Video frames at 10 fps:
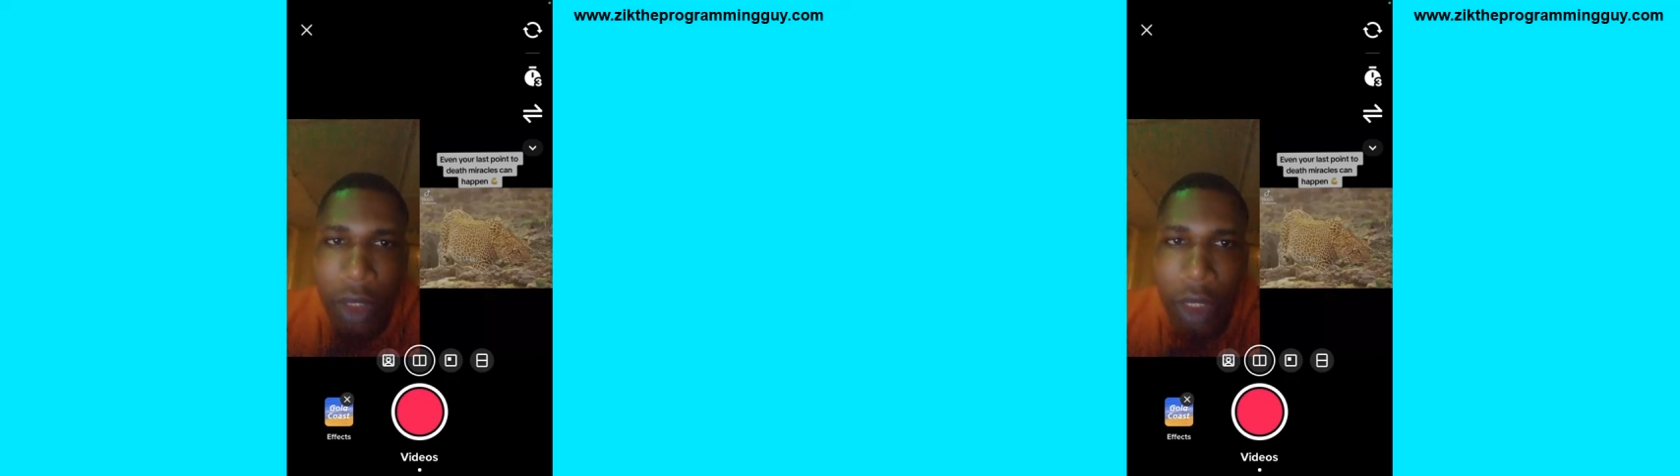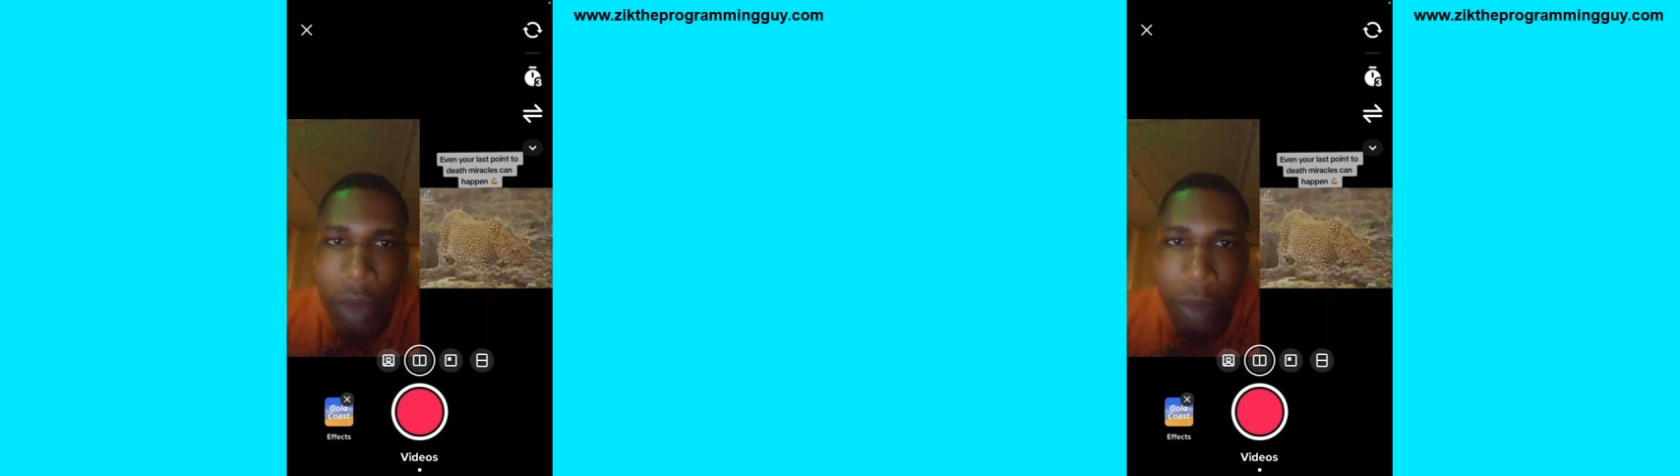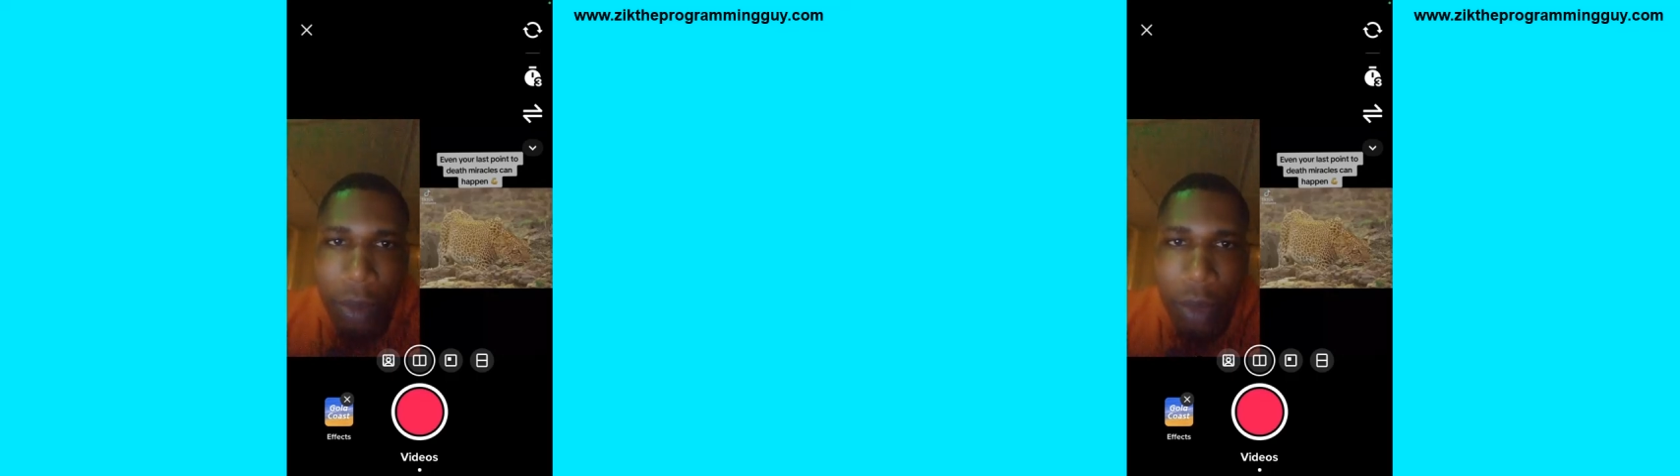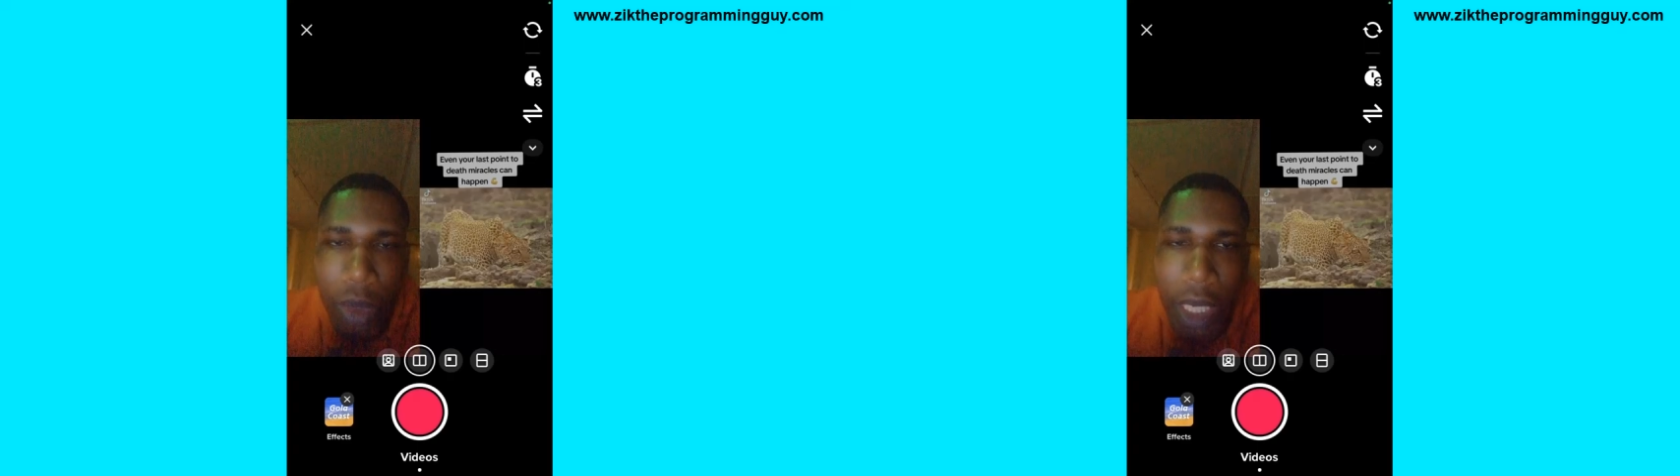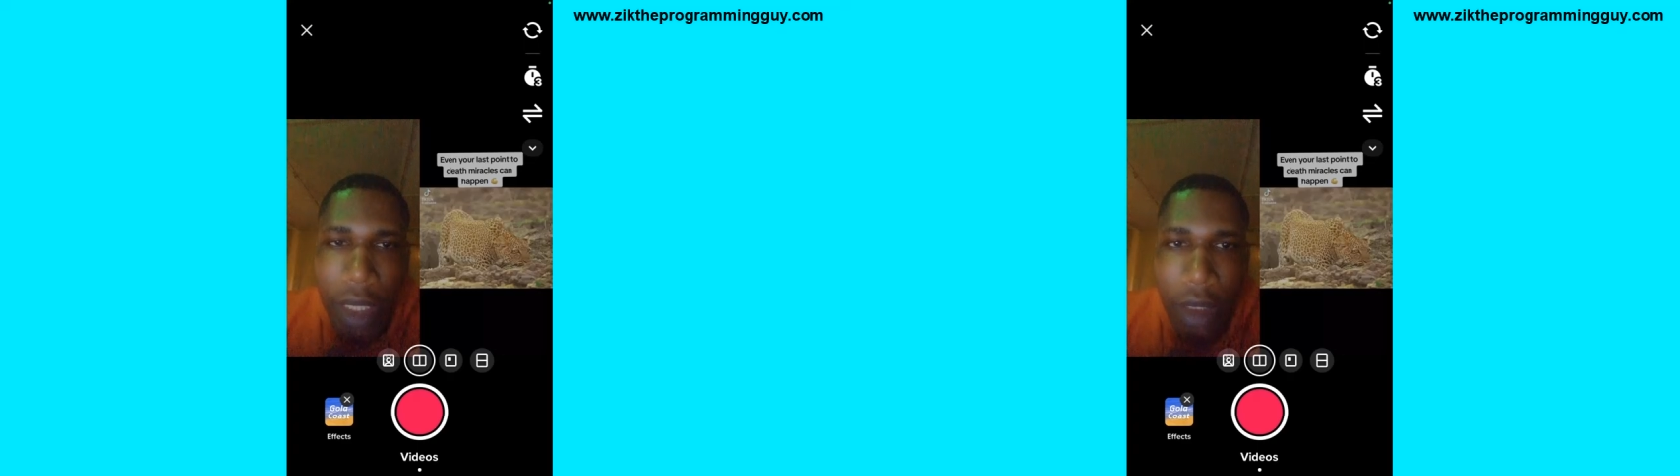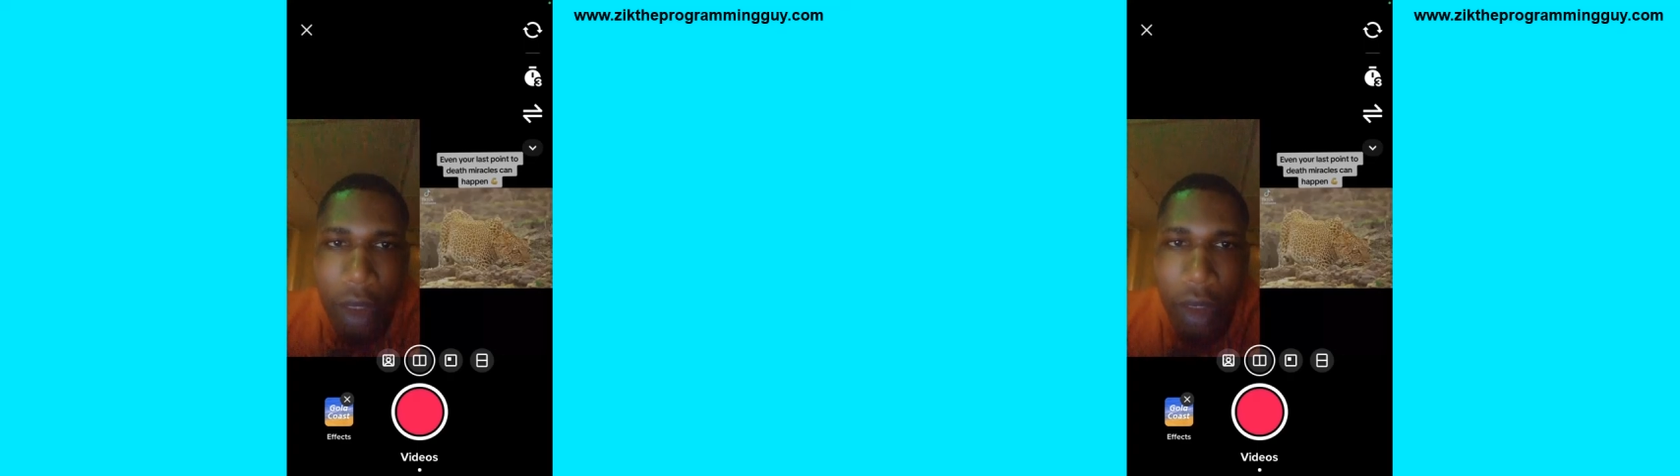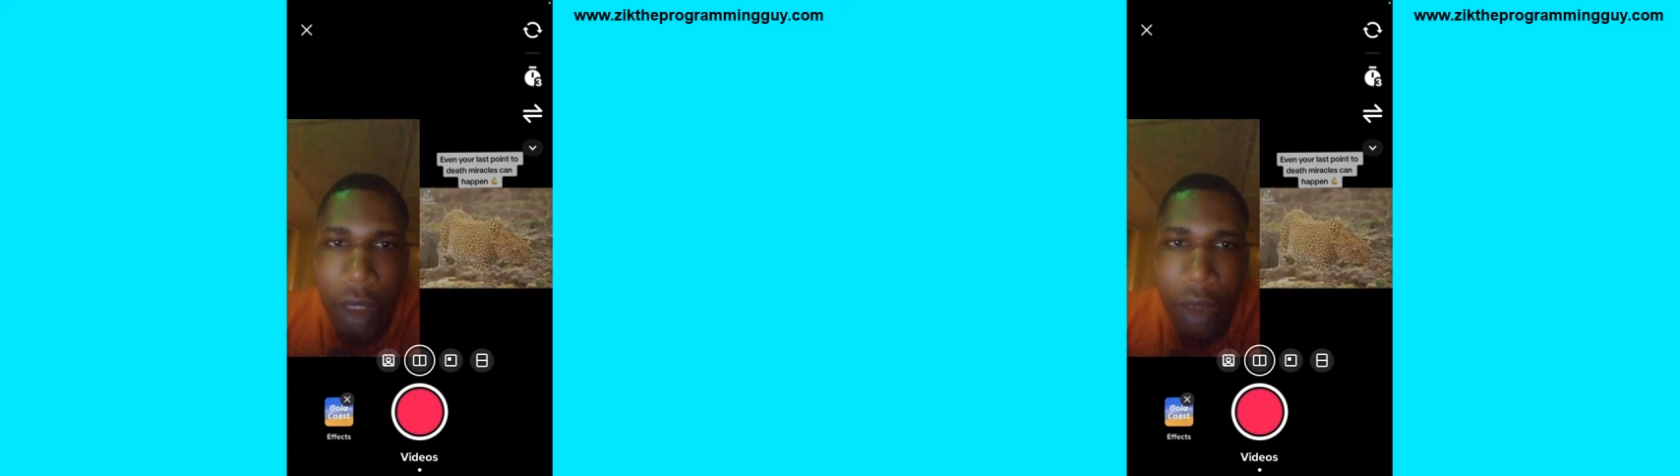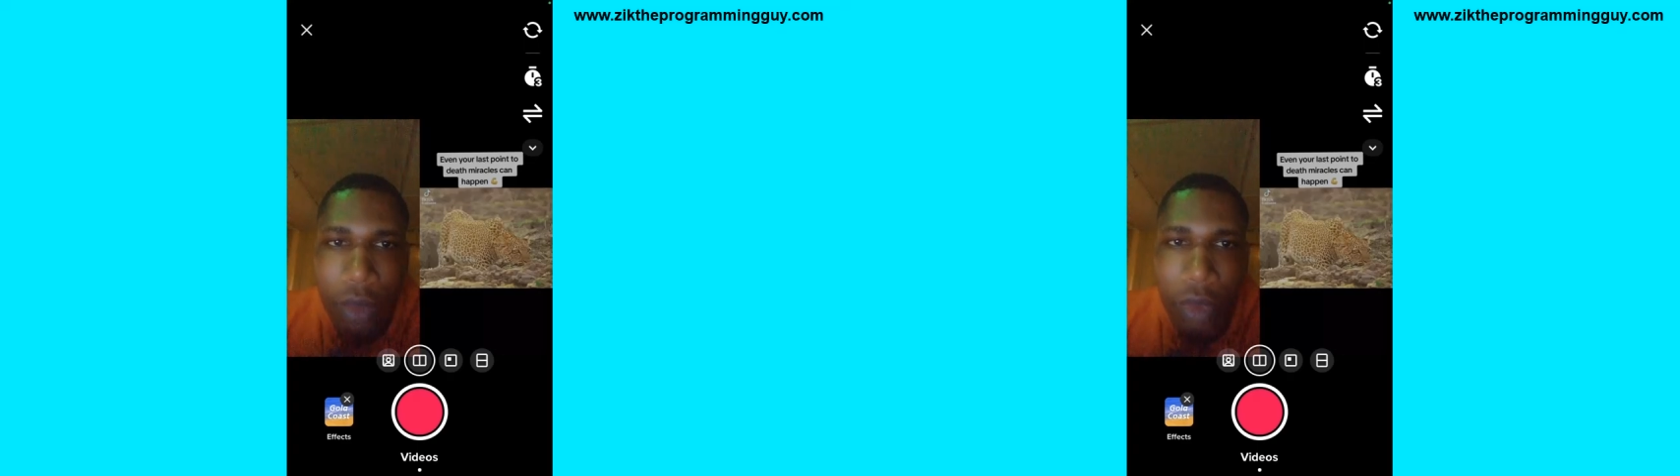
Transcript: top right corner,